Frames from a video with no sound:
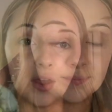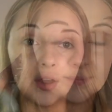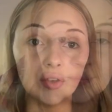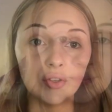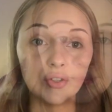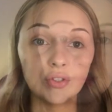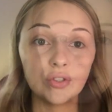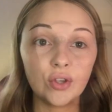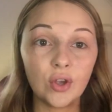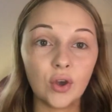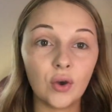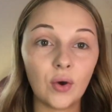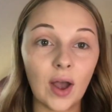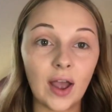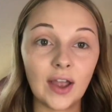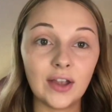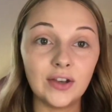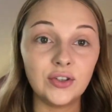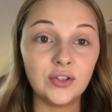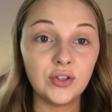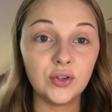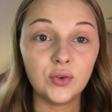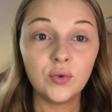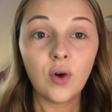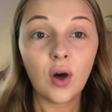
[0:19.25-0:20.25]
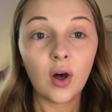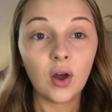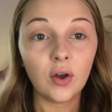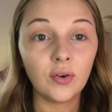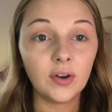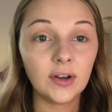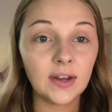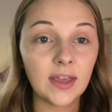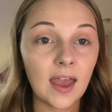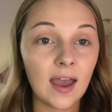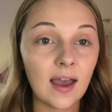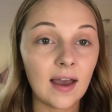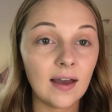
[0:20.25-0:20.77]
So I do
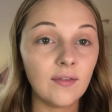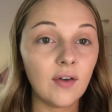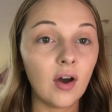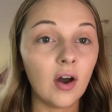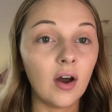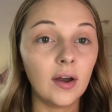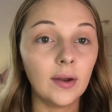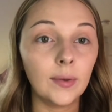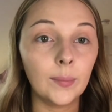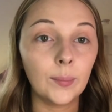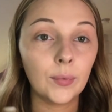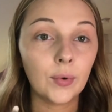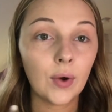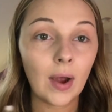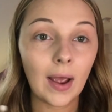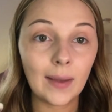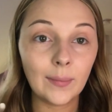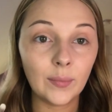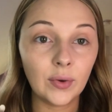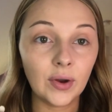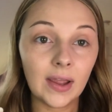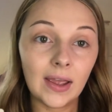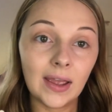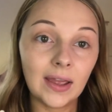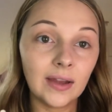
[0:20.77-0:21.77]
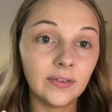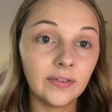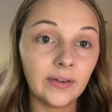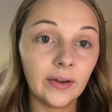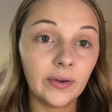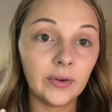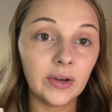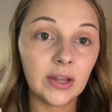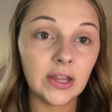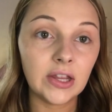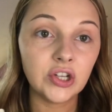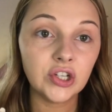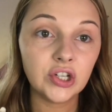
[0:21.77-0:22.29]
already have on primer and
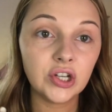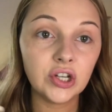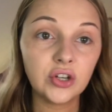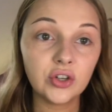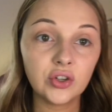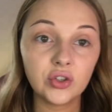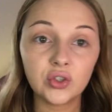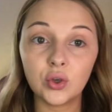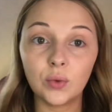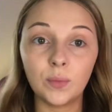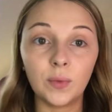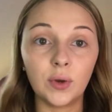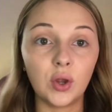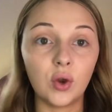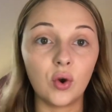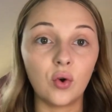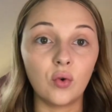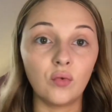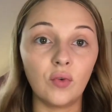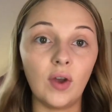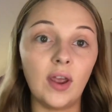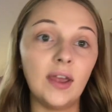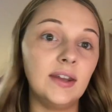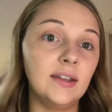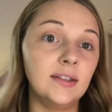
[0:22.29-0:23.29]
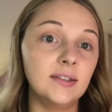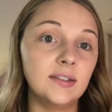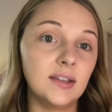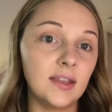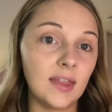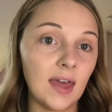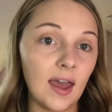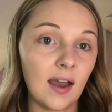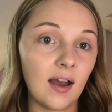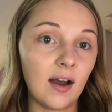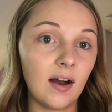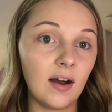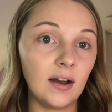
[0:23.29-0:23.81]
foundation, so I'm going to go right into
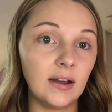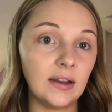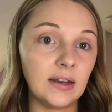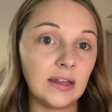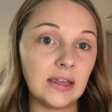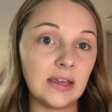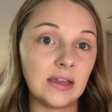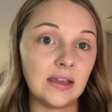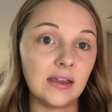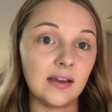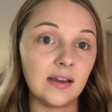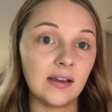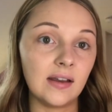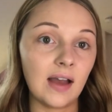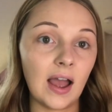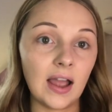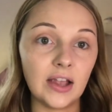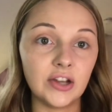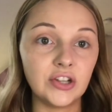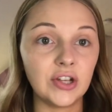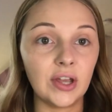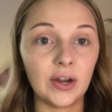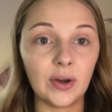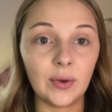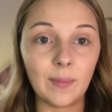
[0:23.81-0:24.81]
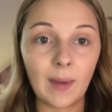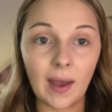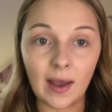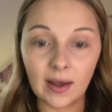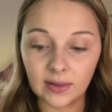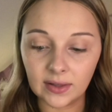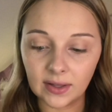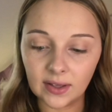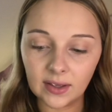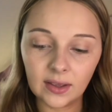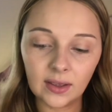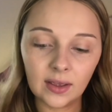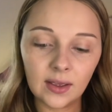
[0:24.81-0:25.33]
that honey eyeshadow
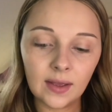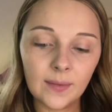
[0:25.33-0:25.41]
palette.